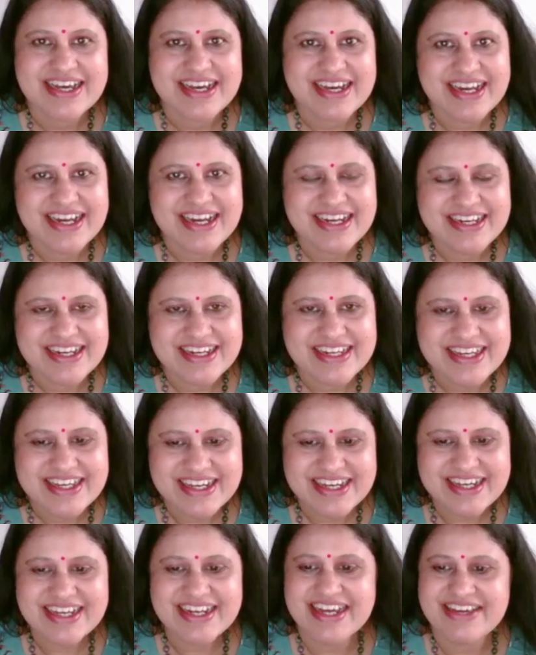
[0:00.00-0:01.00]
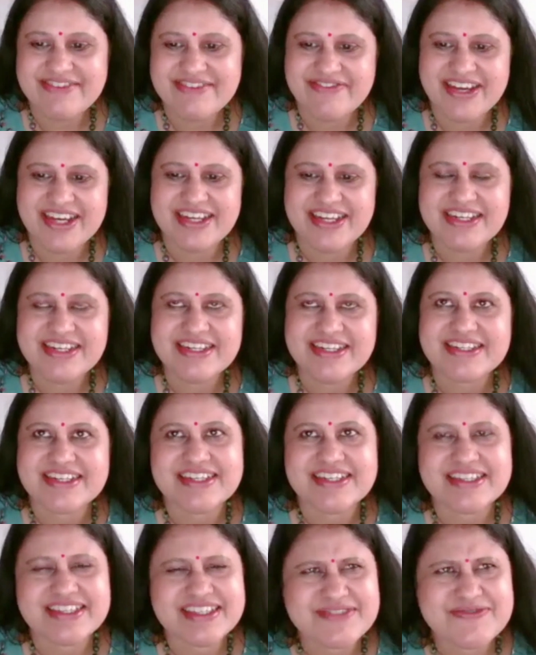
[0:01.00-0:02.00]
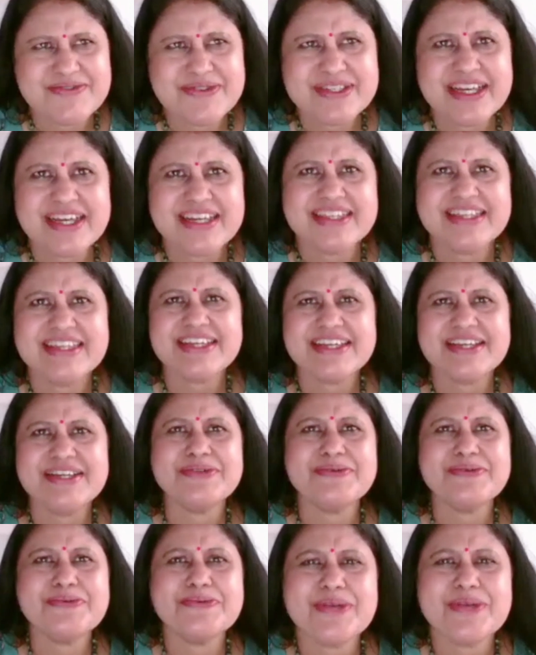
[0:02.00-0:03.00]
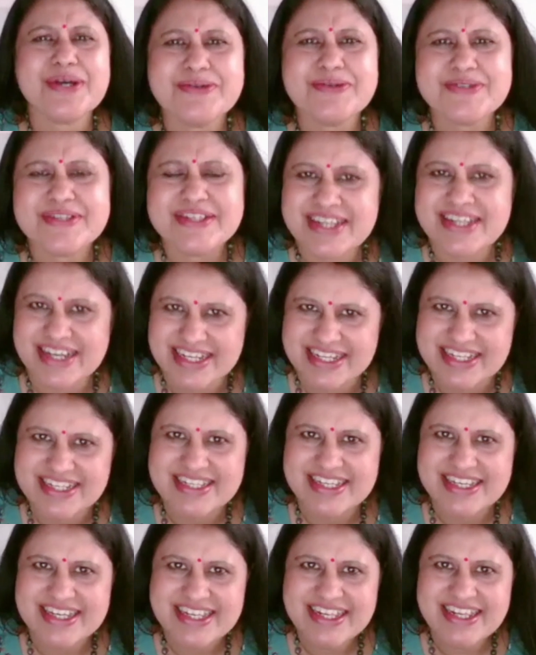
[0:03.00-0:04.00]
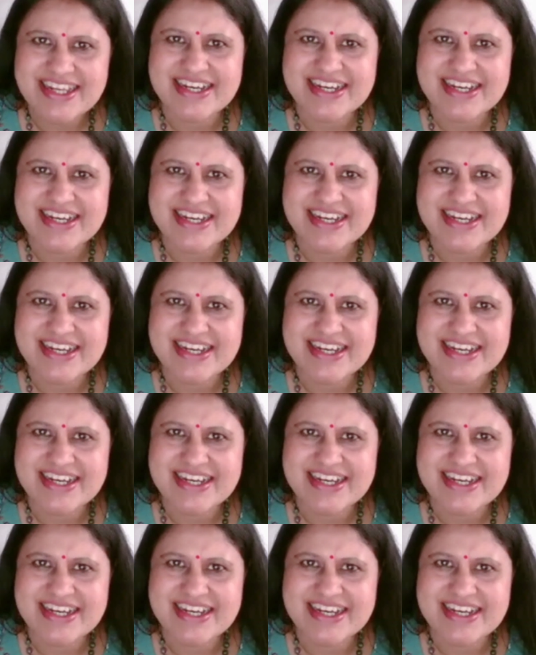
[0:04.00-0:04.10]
And here I went, this was I think in 2019,